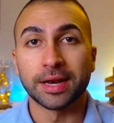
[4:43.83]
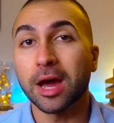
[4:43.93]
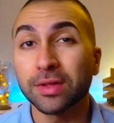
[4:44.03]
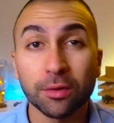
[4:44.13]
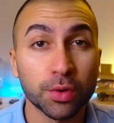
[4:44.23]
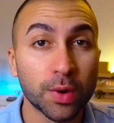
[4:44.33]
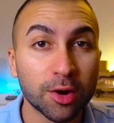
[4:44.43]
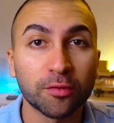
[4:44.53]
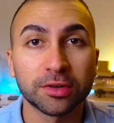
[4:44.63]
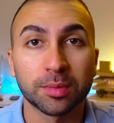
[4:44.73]
Now that we went
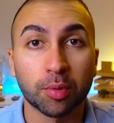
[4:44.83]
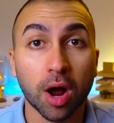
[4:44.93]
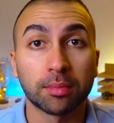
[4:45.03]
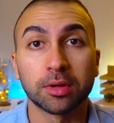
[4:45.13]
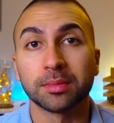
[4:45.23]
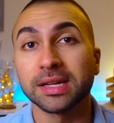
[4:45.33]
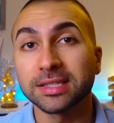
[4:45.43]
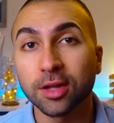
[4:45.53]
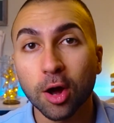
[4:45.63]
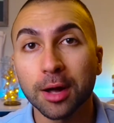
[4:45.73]
over the problem,
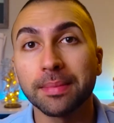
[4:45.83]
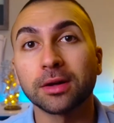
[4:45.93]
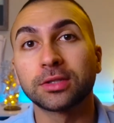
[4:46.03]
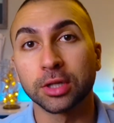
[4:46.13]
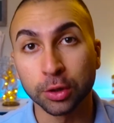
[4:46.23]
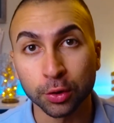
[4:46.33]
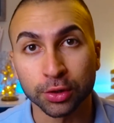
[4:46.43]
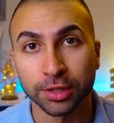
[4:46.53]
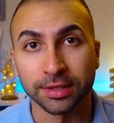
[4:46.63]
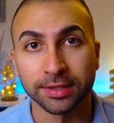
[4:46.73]
let's talk about
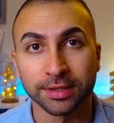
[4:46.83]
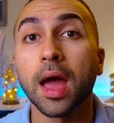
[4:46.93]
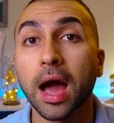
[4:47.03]
solutions.